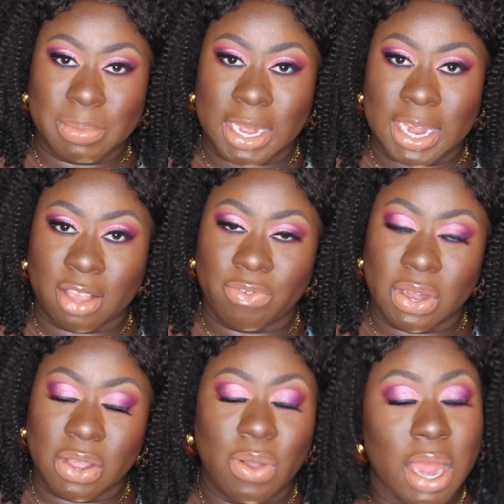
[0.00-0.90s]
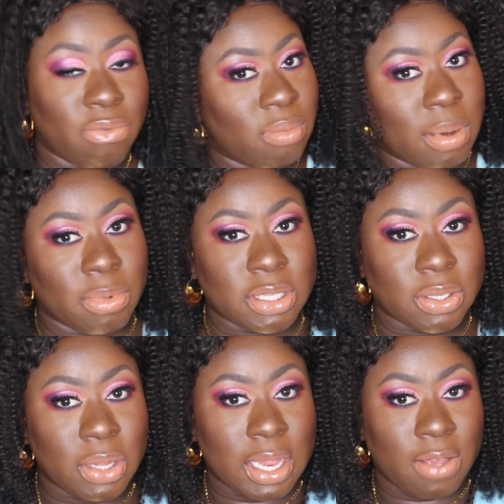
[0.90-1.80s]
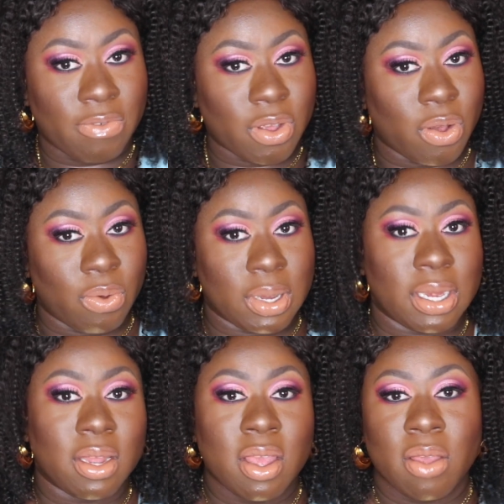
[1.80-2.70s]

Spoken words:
in my next video, and remember to live golden.